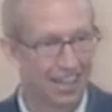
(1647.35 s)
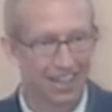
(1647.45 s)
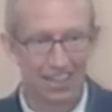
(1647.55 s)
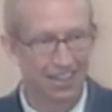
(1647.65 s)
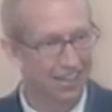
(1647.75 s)

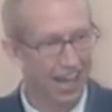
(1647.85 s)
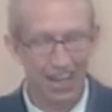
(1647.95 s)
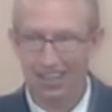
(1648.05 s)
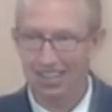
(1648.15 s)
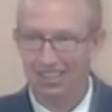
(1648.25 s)
You know, I,
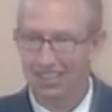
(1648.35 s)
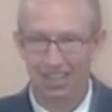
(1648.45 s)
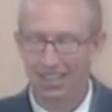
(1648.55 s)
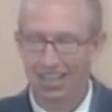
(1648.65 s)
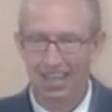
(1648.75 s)

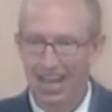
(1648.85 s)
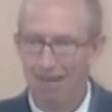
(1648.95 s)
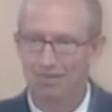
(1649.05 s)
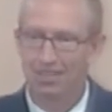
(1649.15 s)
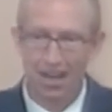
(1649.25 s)

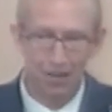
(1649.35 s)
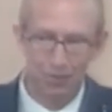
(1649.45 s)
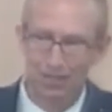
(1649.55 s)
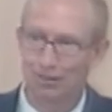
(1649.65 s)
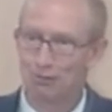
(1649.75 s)
I'm done
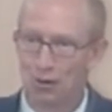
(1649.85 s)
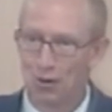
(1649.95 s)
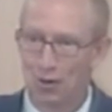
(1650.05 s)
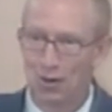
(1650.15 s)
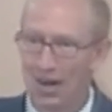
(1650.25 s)
with the
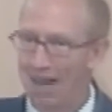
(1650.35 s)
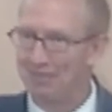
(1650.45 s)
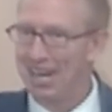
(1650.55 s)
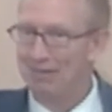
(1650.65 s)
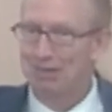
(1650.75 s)
war. I'm
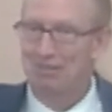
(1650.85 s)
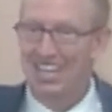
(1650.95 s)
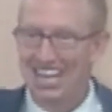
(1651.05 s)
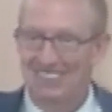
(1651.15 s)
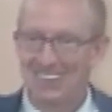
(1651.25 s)
done with
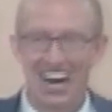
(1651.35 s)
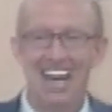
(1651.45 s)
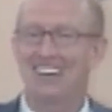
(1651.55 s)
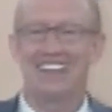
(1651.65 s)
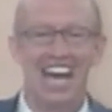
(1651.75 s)
playing war. I
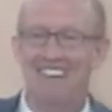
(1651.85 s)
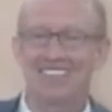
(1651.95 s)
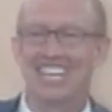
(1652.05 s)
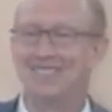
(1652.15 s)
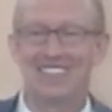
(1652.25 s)
don't even have
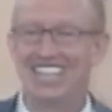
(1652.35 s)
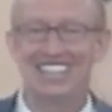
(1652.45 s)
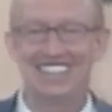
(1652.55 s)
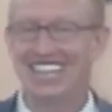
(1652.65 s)
chem gear.